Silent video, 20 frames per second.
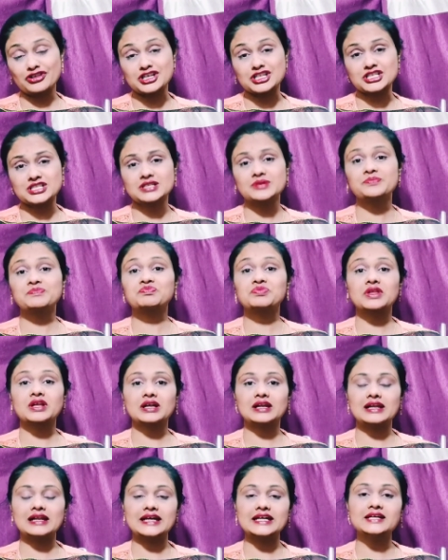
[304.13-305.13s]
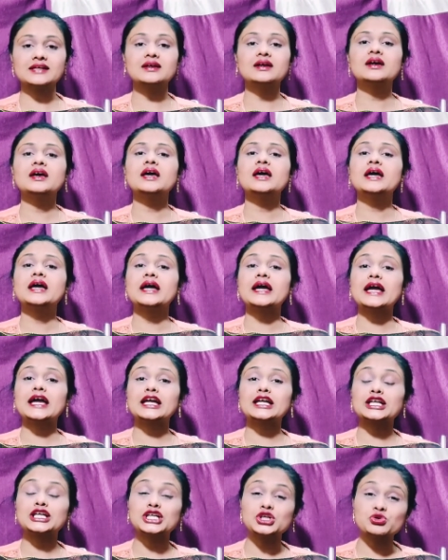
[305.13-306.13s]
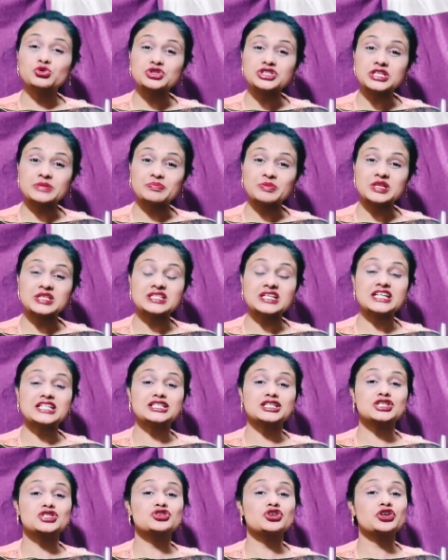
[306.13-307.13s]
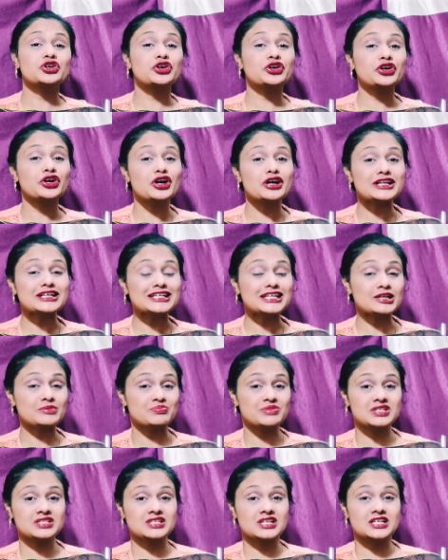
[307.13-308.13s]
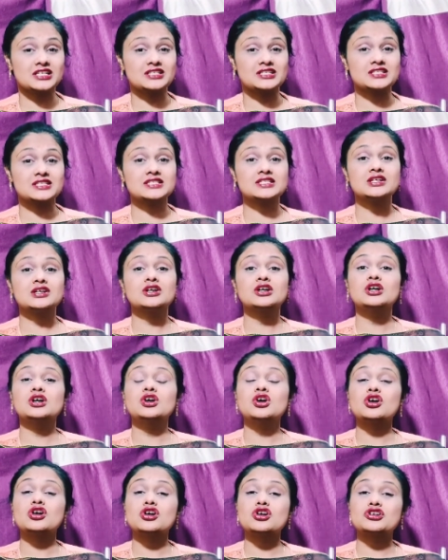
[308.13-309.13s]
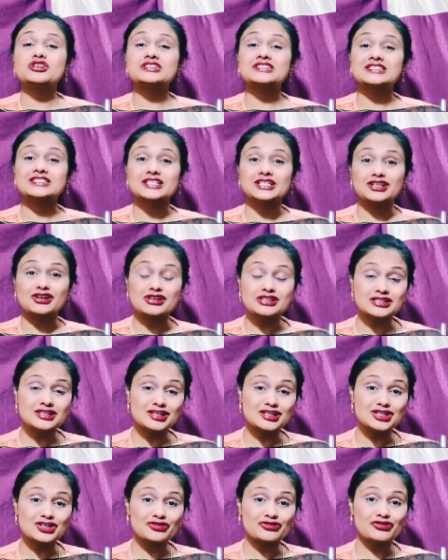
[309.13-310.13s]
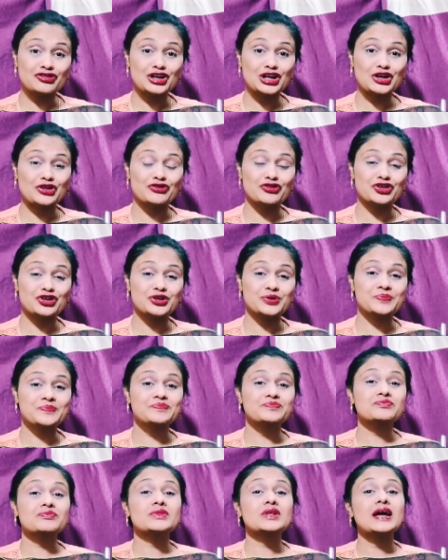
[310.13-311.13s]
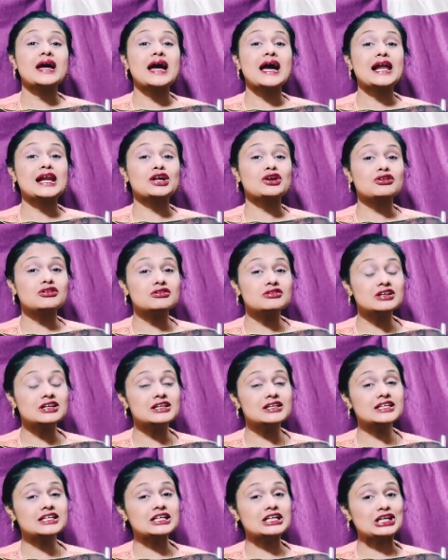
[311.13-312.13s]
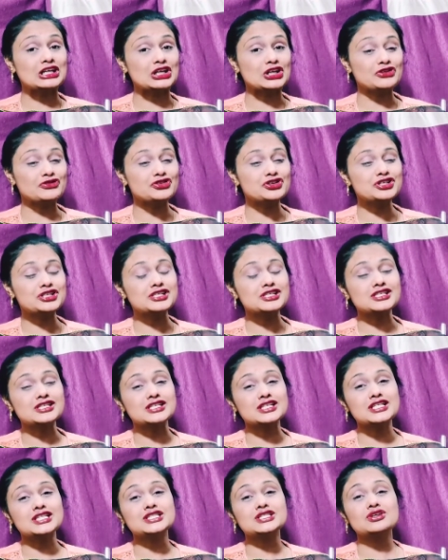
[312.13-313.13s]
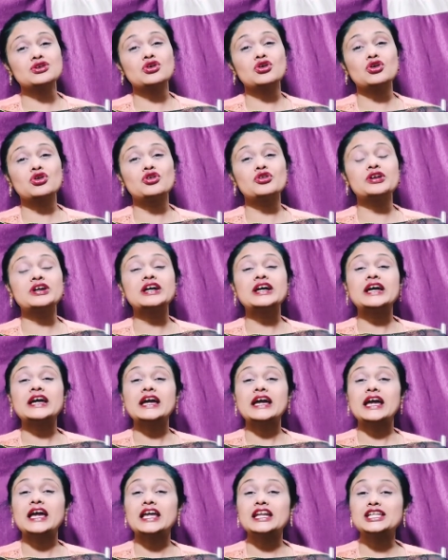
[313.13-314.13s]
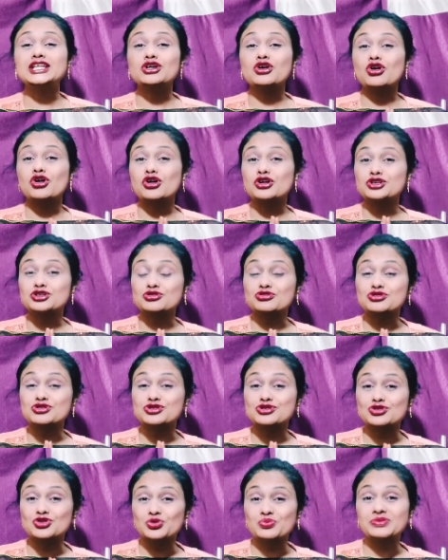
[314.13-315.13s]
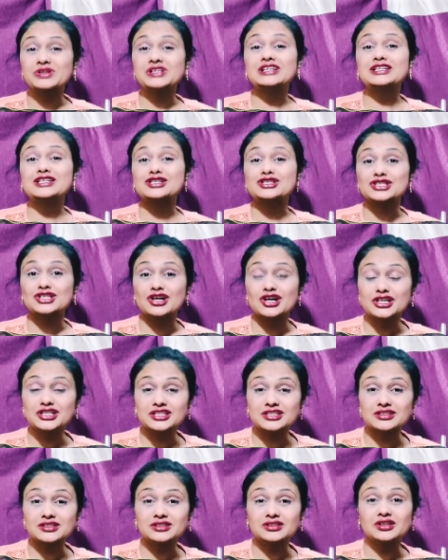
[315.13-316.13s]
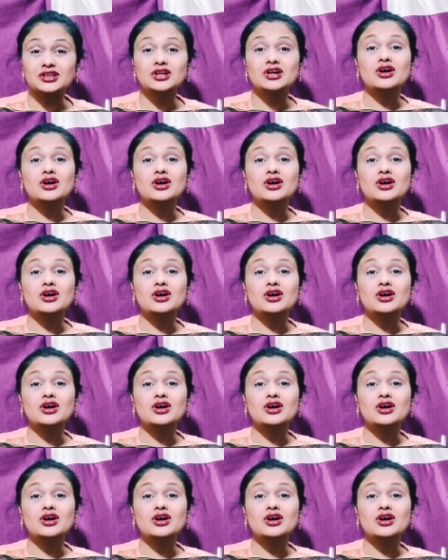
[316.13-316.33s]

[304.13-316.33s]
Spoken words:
it, like acute hepatitis or chronic hepatitis, or cirrhosis of liver, alcoholic liver disease, or any autosomal disorder,